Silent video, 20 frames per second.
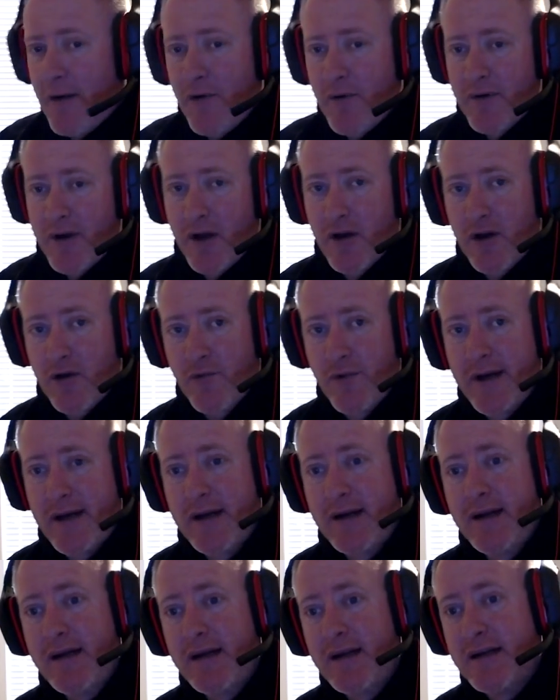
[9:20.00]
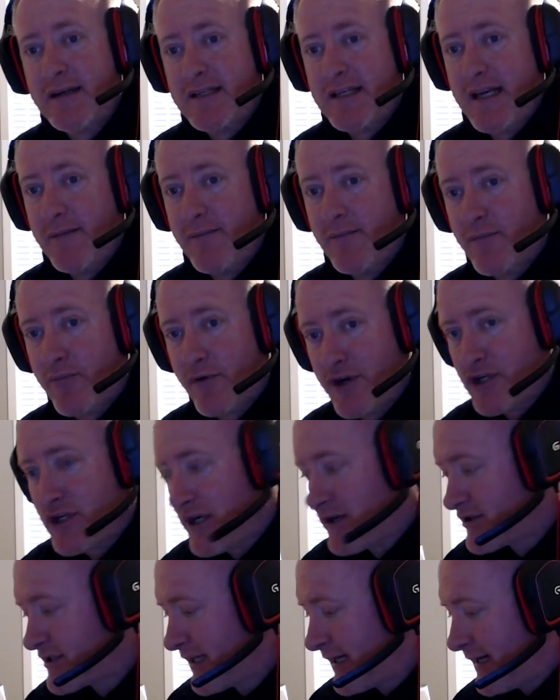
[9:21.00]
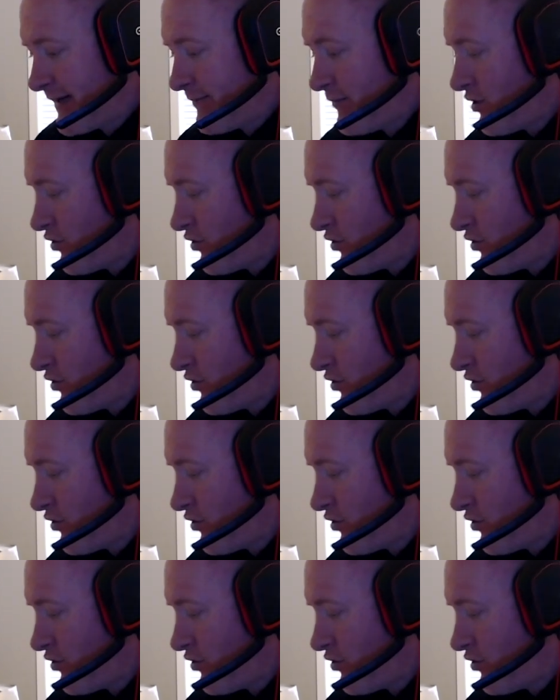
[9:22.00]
won't get long-winded. Team, appreciate your time.